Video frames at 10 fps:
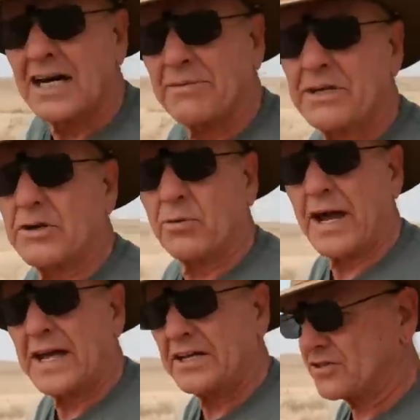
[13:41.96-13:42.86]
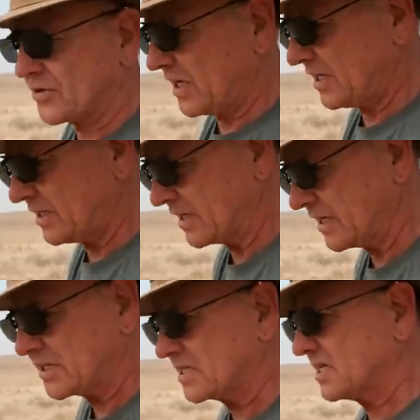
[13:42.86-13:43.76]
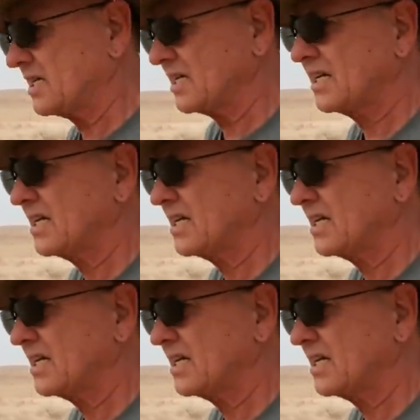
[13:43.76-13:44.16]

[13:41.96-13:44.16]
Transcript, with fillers: I mean, a wagon train against